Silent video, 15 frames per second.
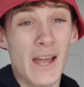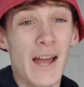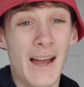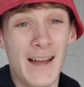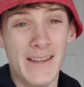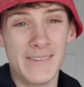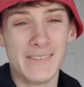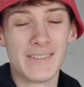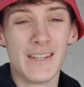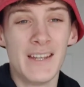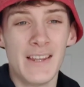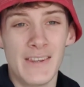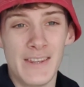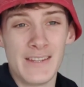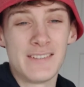And
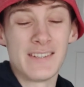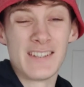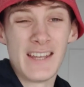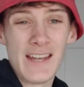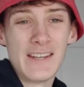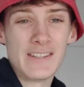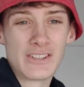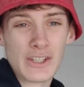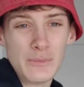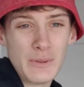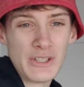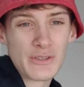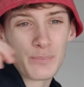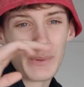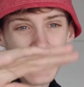this again is going to
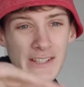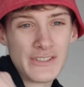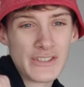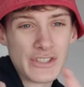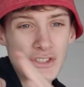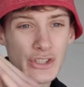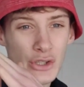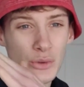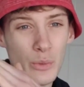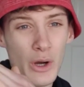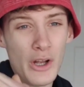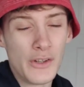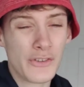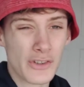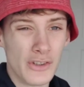be split into two
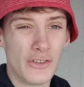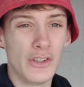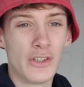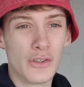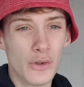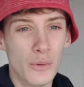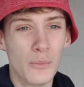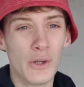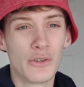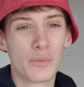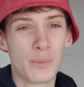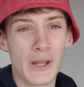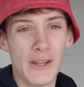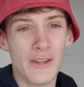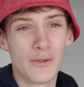words, because you could almost
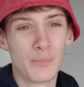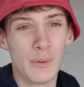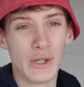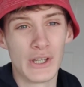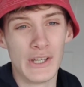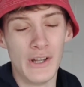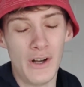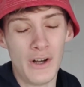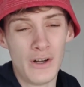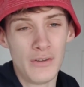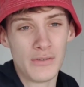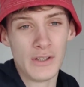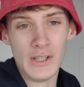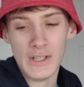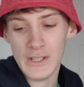split this book in
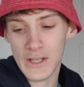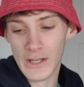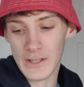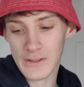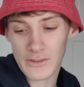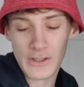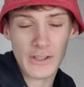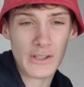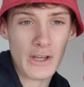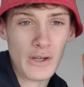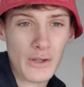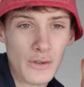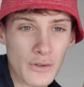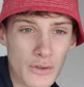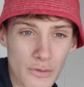half, and it's going to
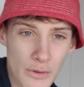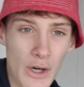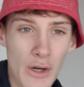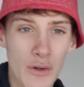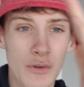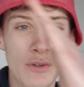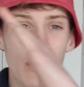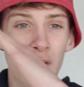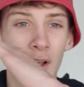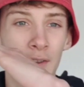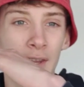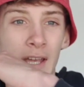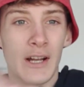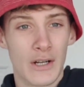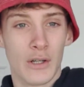go groan
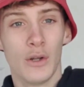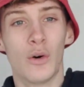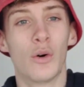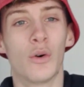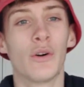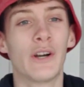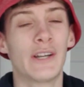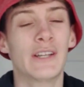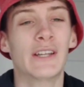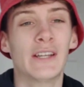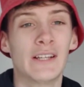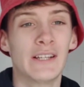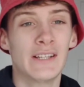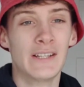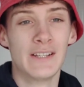and then glory.
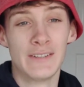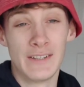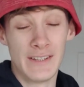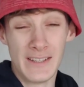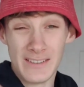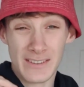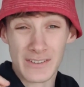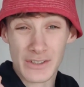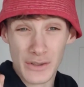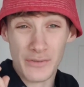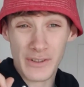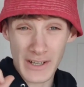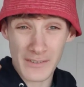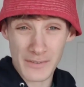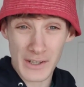And these are two
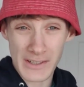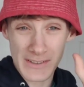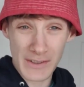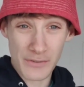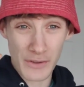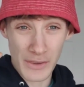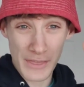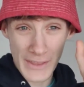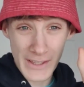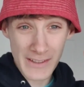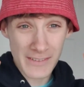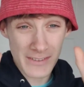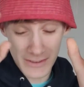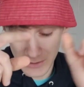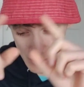very, very different
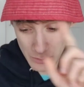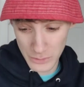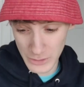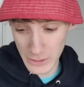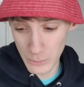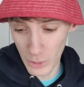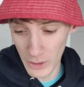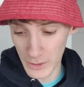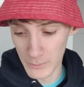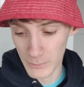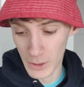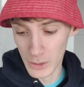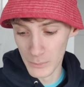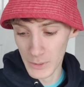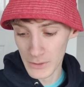things, and you'll see why in a
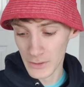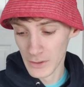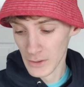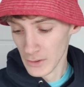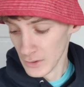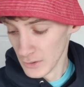moment.